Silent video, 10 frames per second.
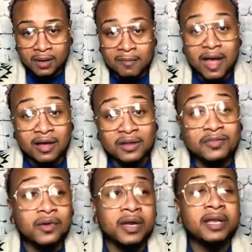my goals
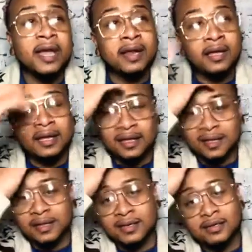for Atlanta
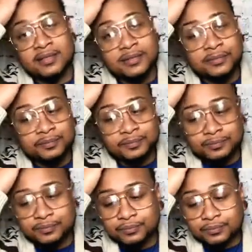is
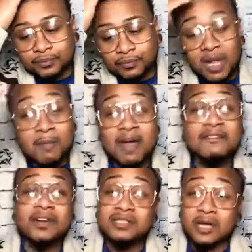my
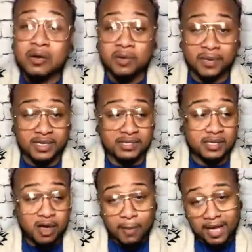first goal would be to
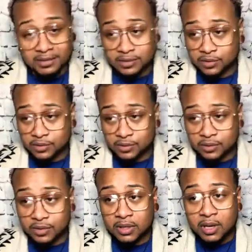go back to
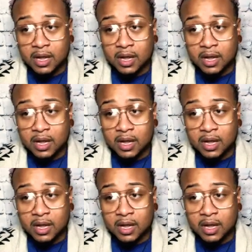school.